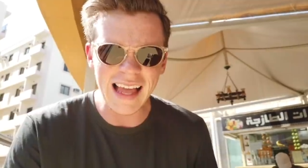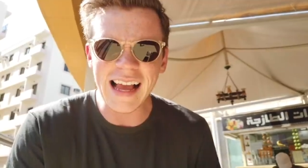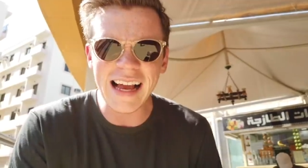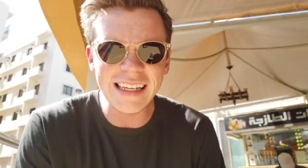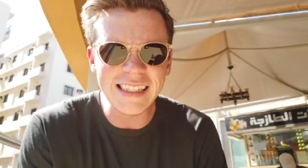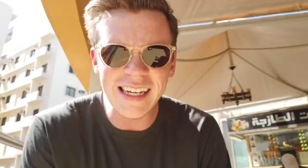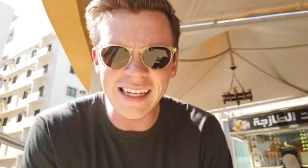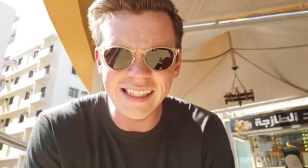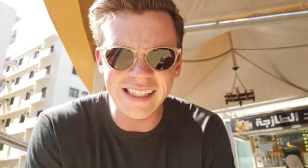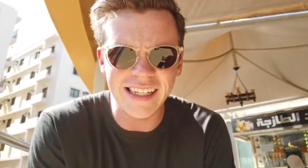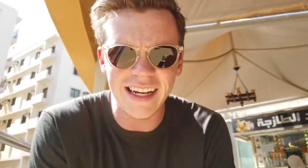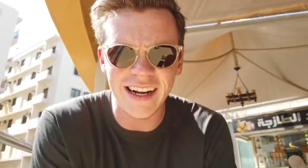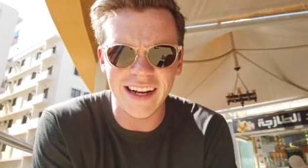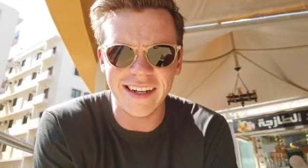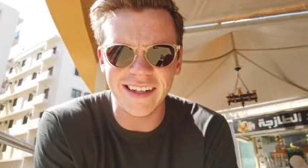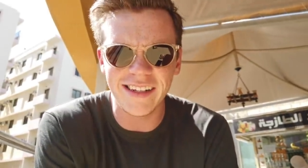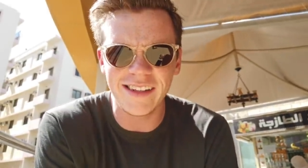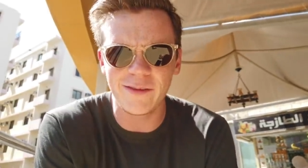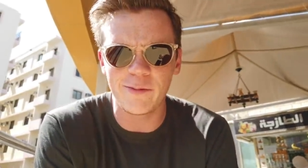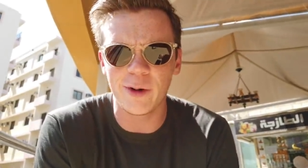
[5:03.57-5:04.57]
as I said, I
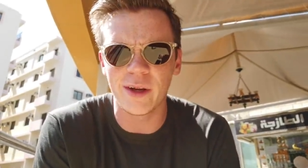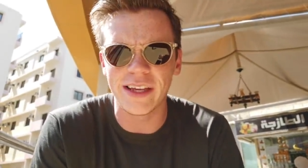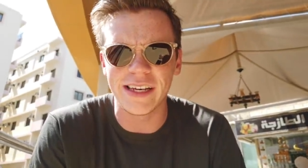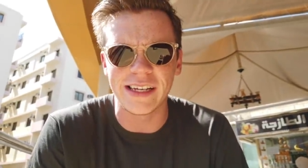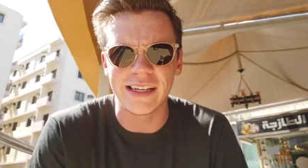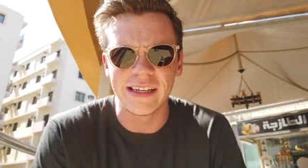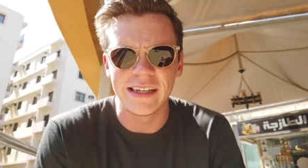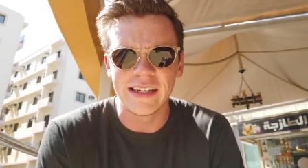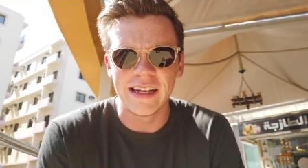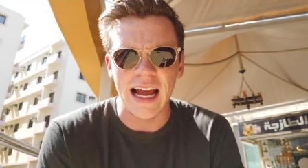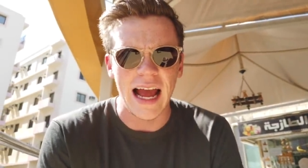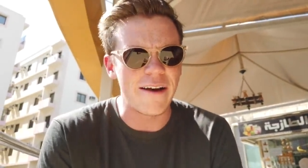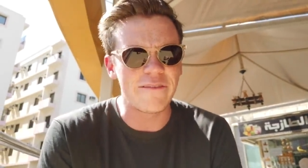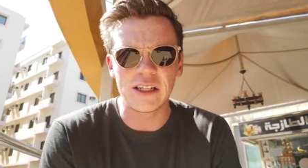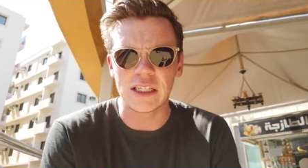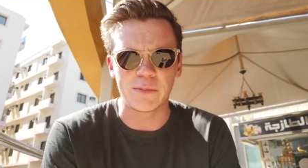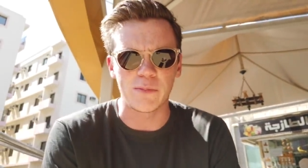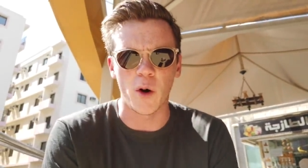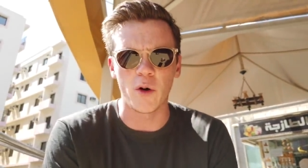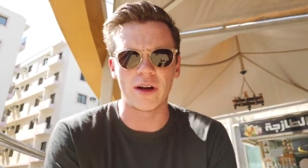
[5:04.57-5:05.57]
didn't really
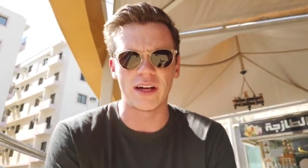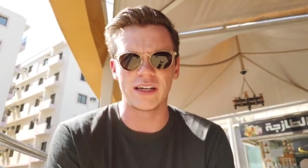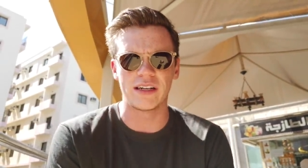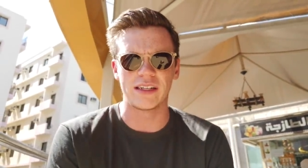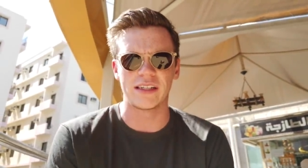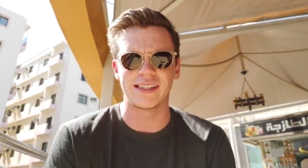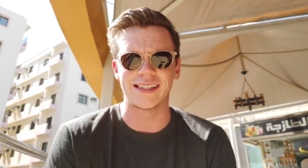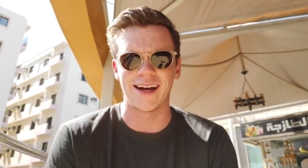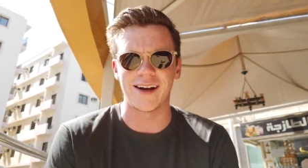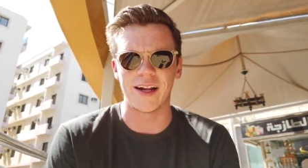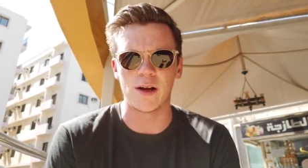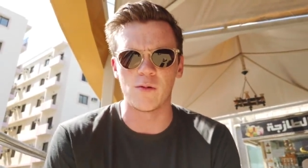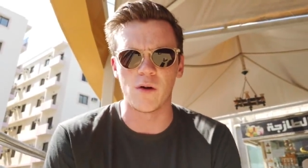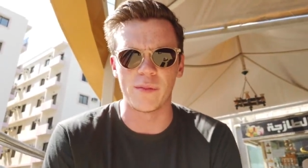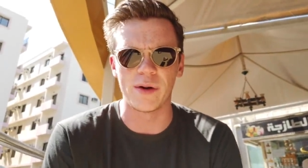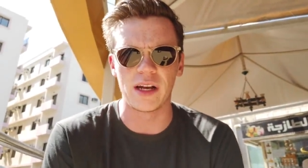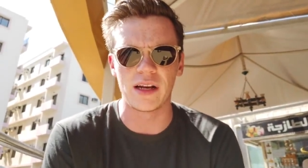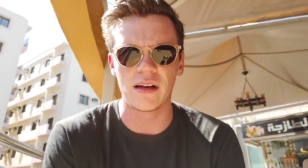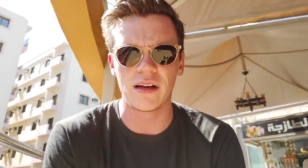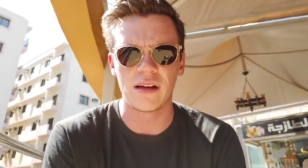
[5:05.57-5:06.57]
haven't spoken to a Saudi
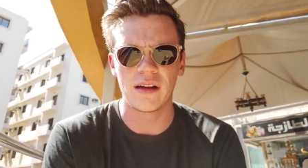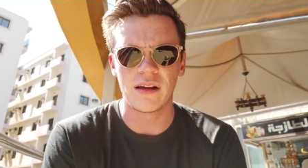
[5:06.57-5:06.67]
woman